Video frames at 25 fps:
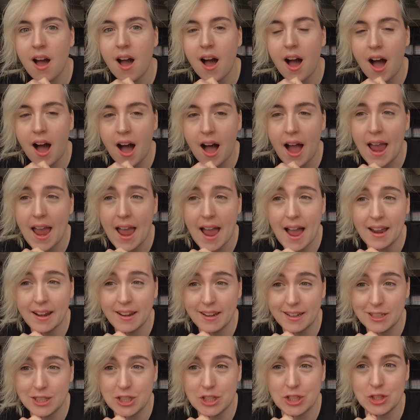I had
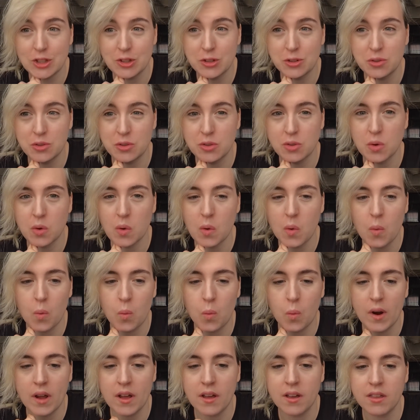issues
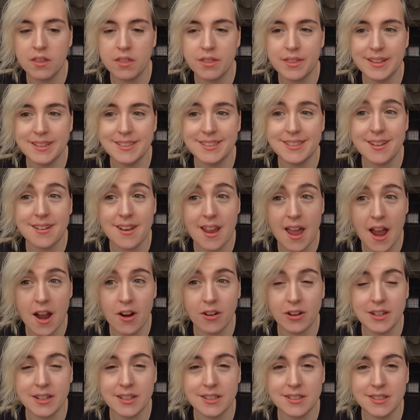with
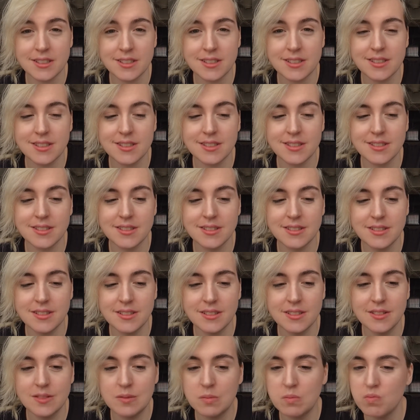Daenerys'
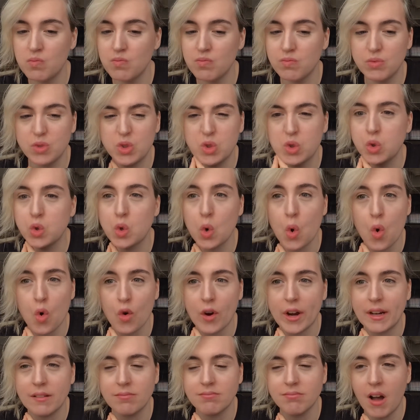
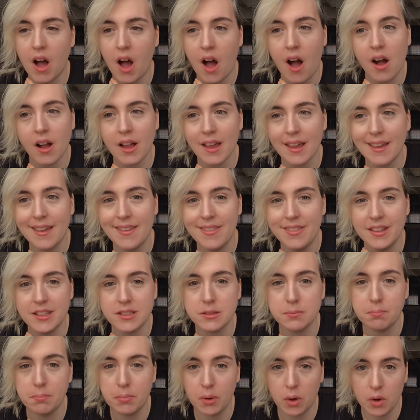story arc in this
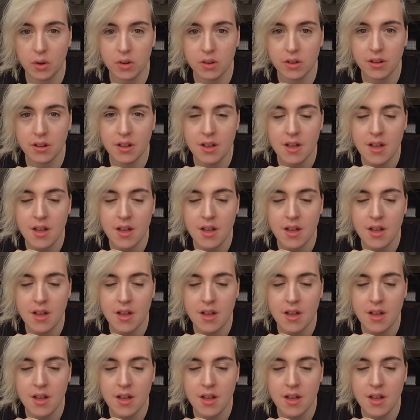book,